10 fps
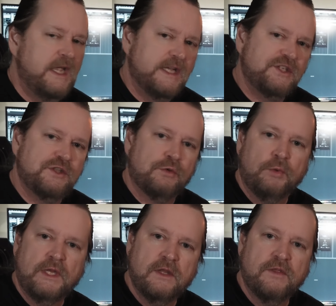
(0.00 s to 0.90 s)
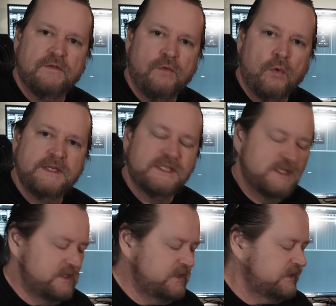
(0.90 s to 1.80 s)
It's three of the
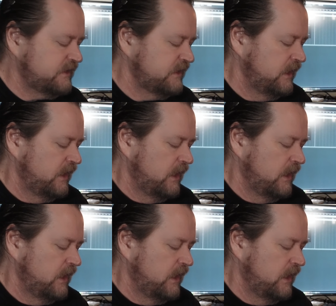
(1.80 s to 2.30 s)
voicings,